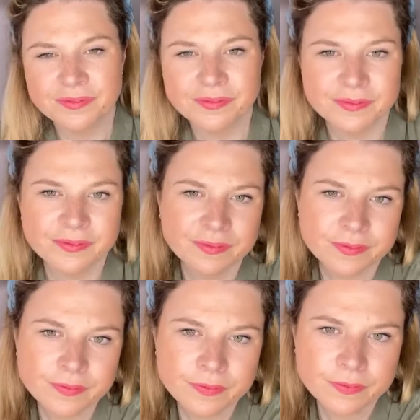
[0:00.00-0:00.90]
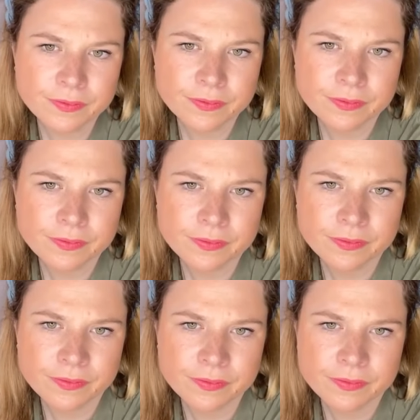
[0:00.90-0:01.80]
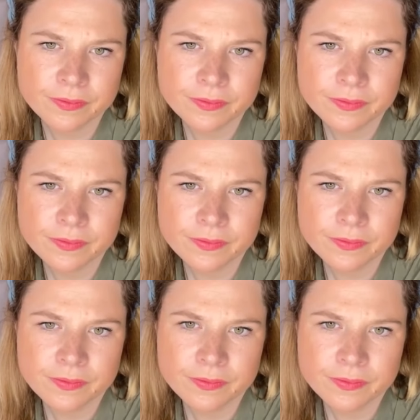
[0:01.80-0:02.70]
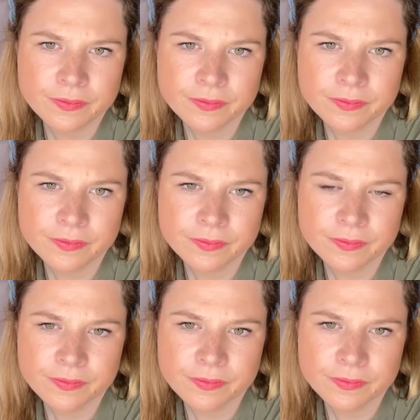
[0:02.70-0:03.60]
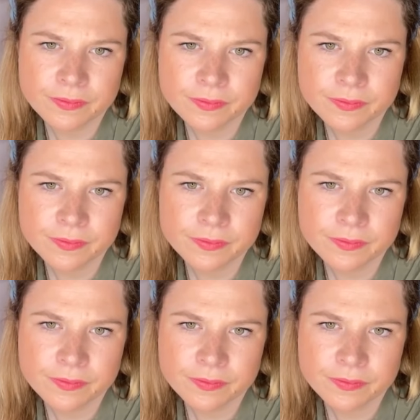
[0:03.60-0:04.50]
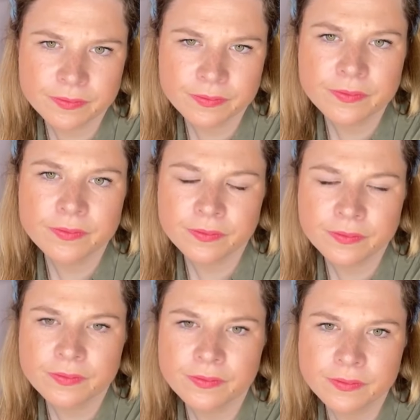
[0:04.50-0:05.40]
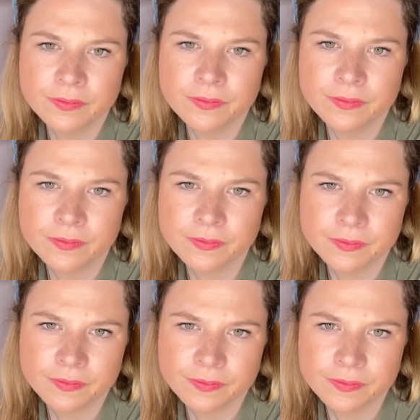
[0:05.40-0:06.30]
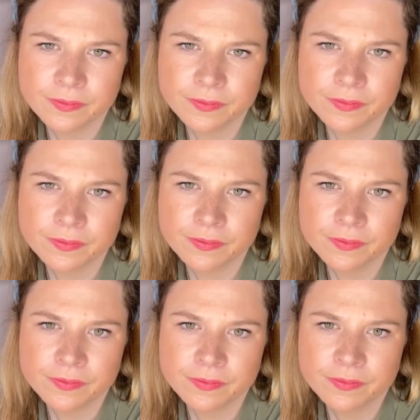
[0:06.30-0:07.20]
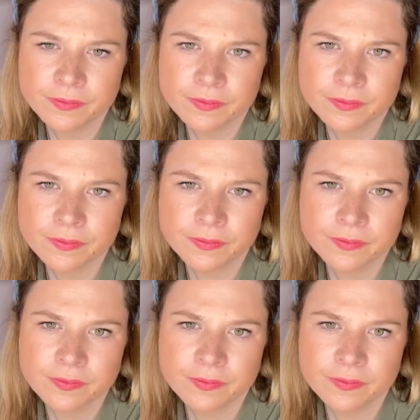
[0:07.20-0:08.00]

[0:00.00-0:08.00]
No words are spoken by the person on screen.